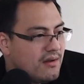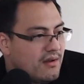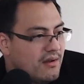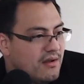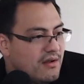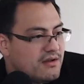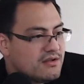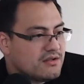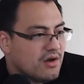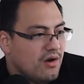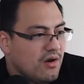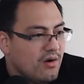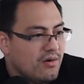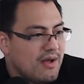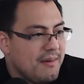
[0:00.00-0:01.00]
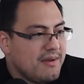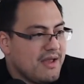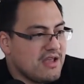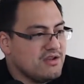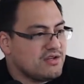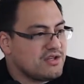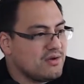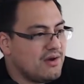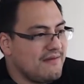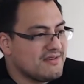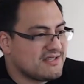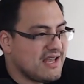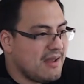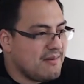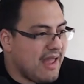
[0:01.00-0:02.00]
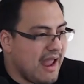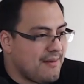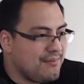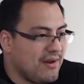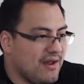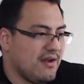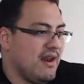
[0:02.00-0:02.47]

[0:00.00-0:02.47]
Yeah. So I mean, and you still have the same gameplay.